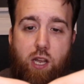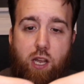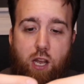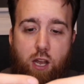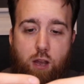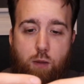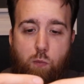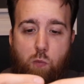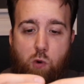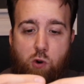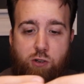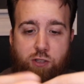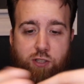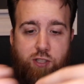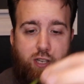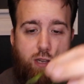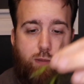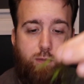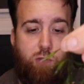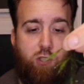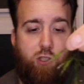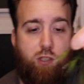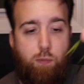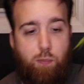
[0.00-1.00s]
and more
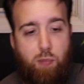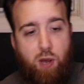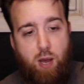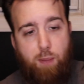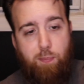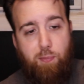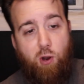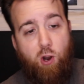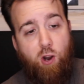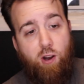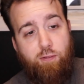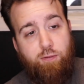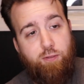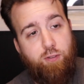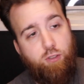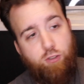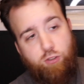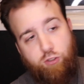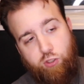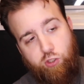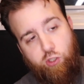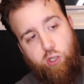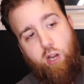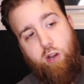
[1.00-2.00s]
stems to pop off.
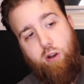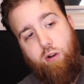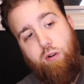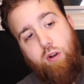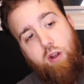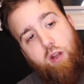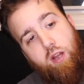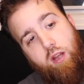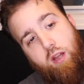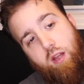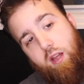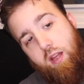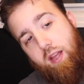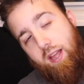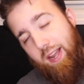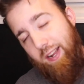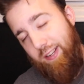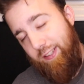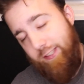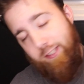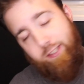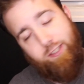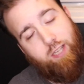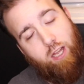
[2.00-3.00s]
So
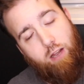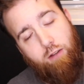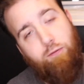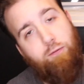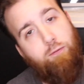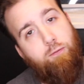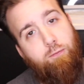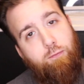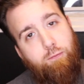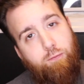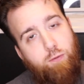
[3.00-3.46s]
it's just a